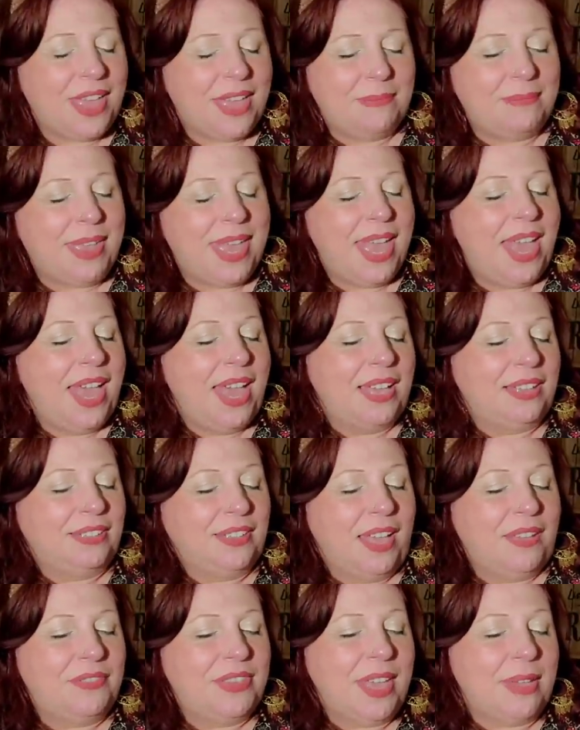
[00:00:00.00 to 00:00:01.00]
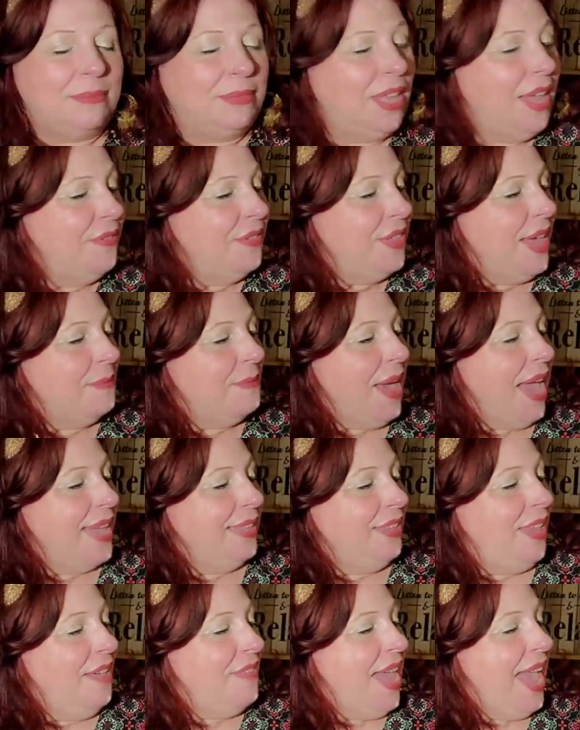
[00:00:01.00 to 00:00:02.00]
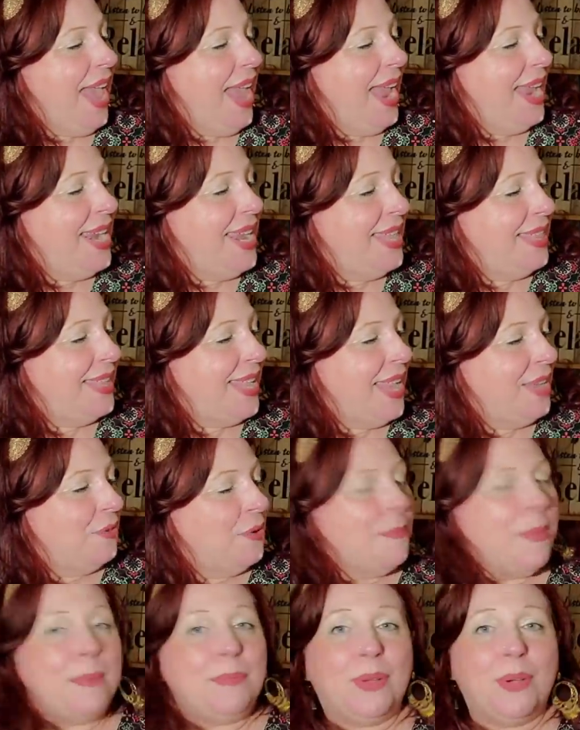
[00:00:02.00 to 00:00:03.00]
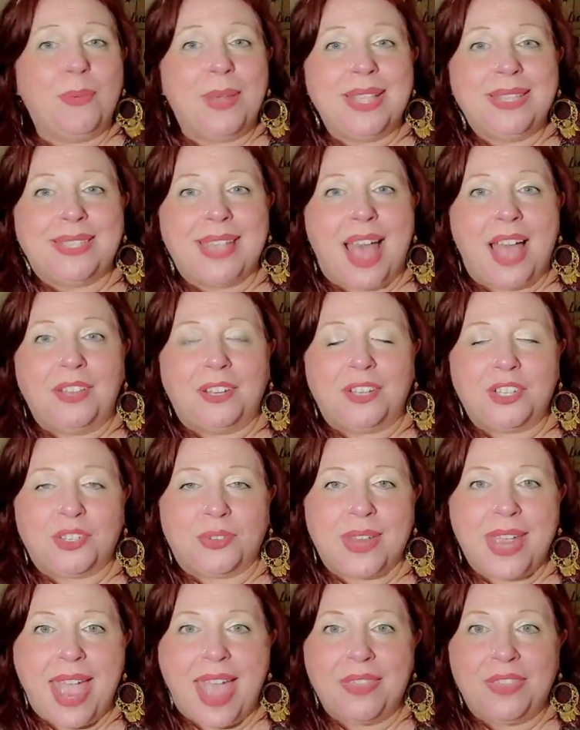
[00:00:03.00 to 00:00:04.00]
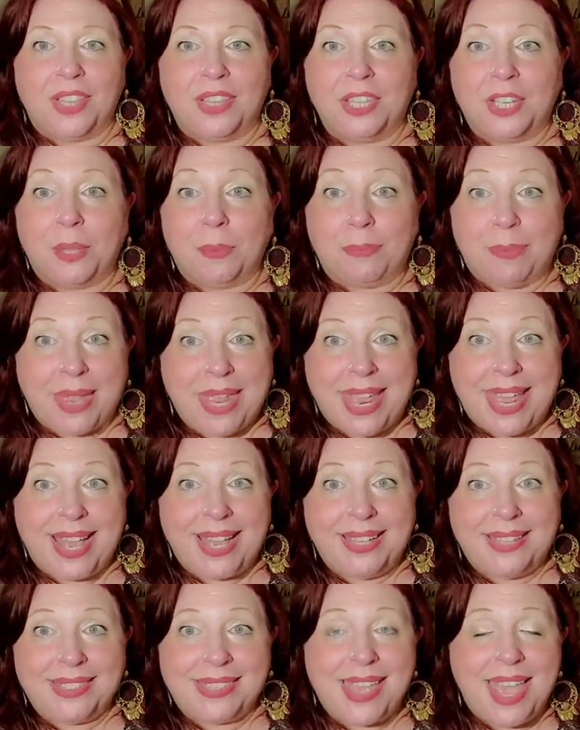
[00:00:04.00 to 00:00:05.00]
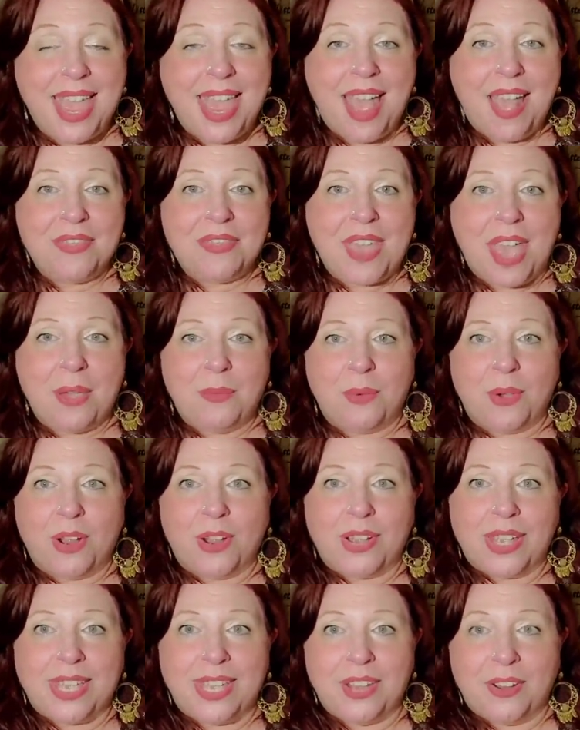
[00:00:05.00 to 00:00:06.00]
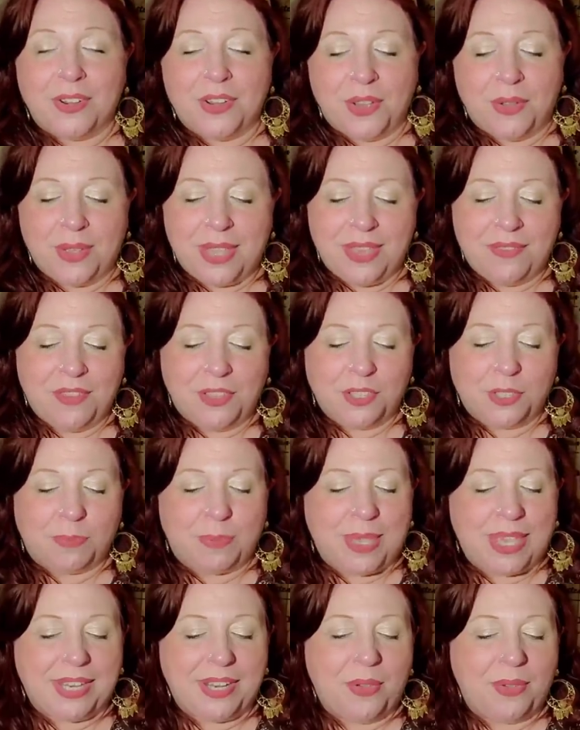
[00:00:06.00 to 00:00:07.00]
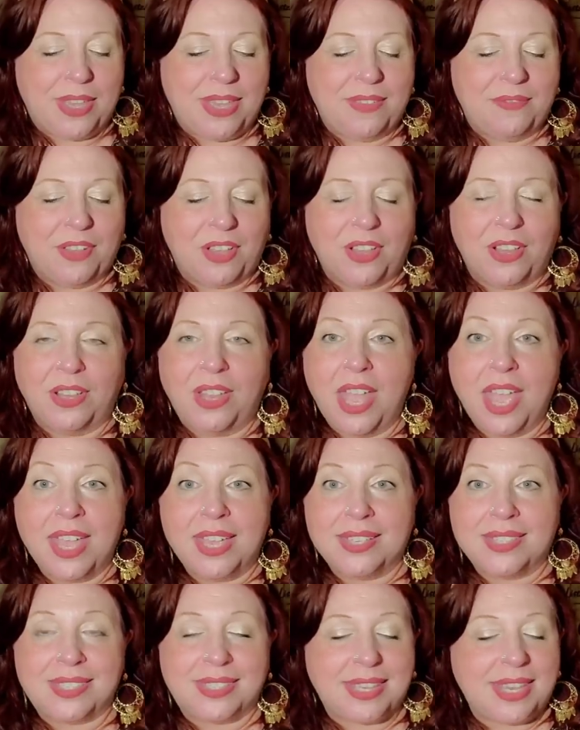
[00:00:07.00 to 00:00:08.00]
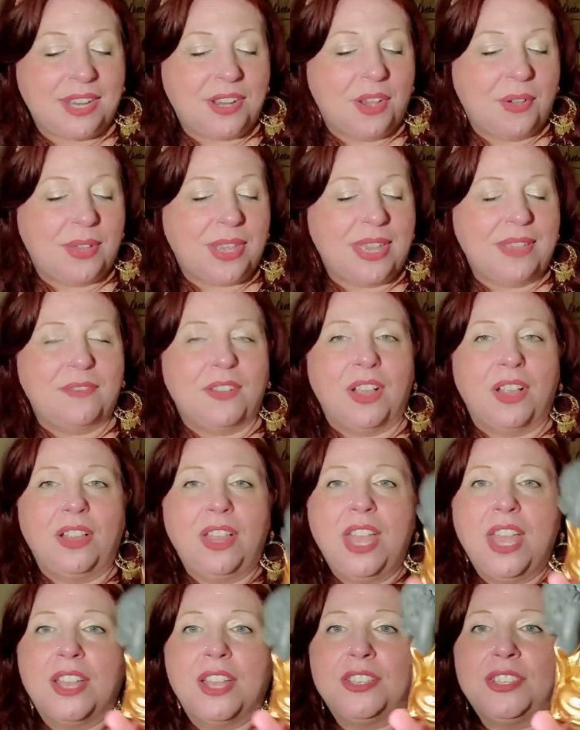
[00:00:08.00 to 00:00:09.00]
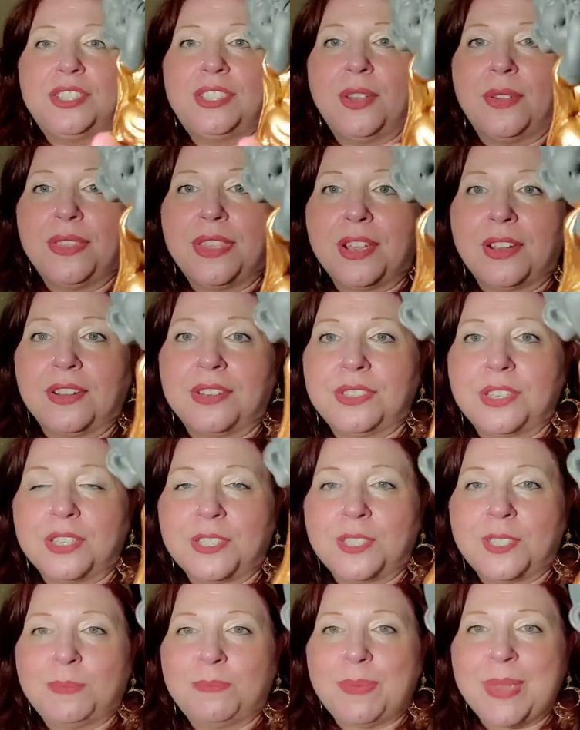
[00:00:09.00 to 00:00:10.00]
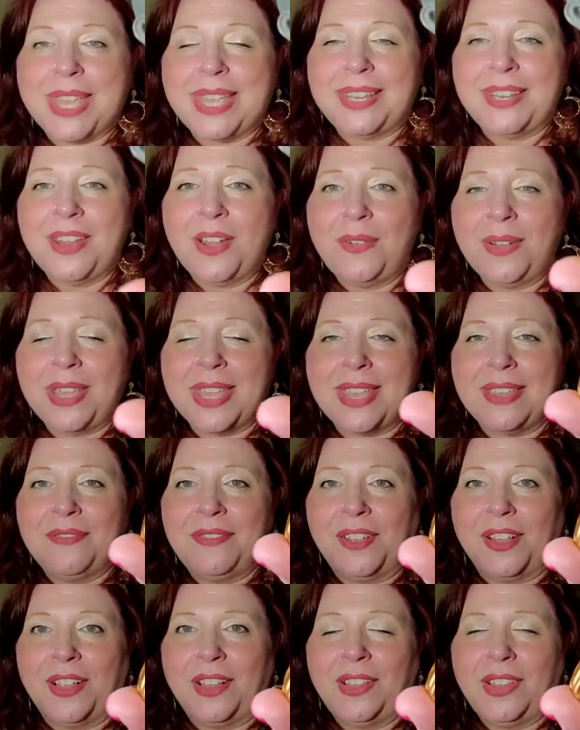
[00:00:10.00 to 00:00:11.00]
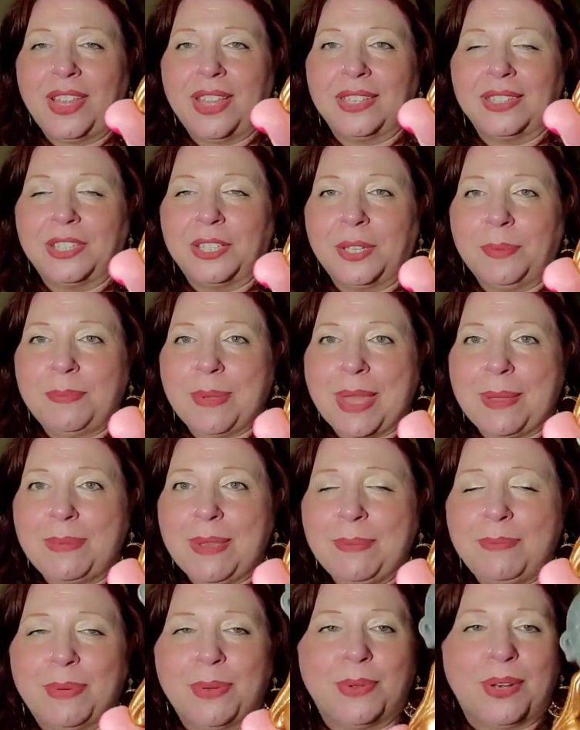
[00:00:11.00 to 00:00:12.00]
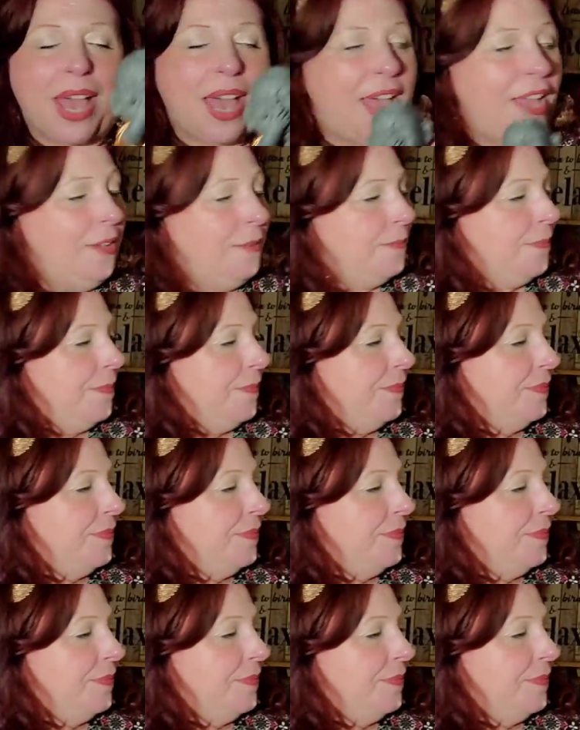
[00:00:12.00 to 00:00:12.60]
them. Love them, love them. I love anything. Remember when Dollar Tree had the little pigs that were hear no evil, speak no evil, see no evil? So there's speak no evil, little baby Buddha,